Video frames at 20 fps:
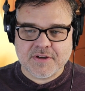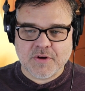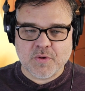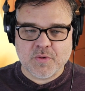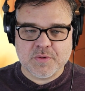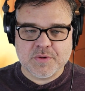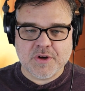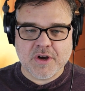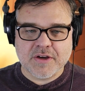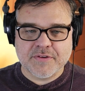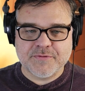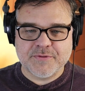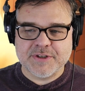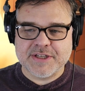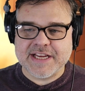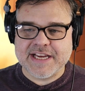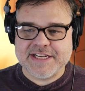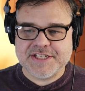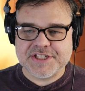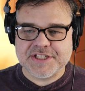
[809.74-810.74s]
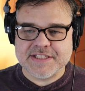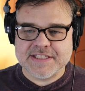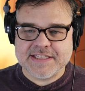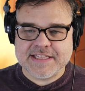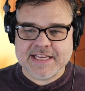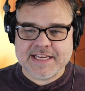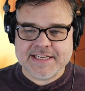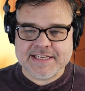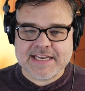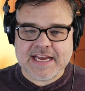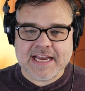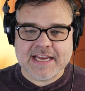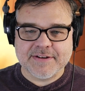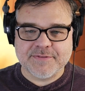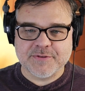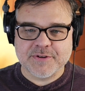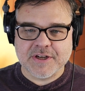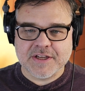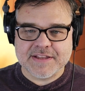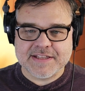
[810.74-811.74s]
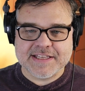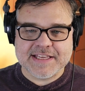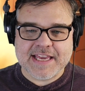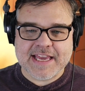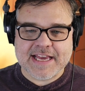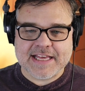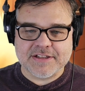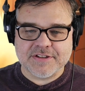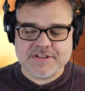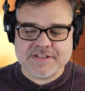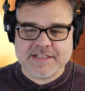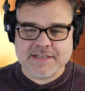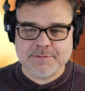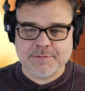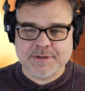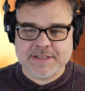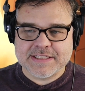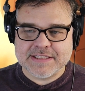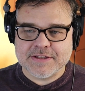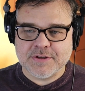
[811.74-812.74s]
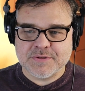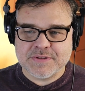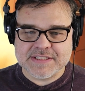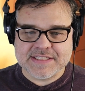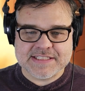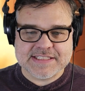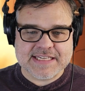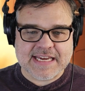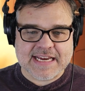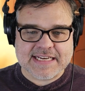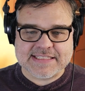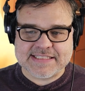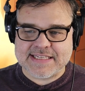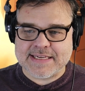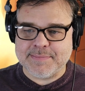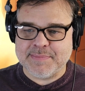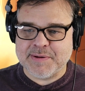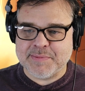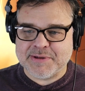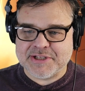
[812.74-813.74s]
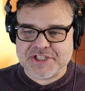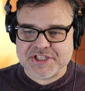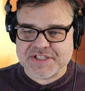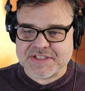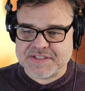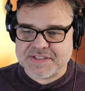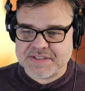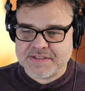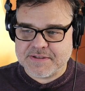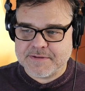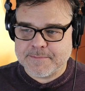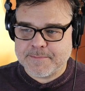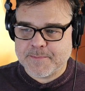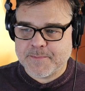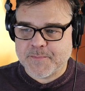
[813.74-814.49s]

the whole confrontation that they died for nothing? Yeah, it looks like we're getting those exact same images.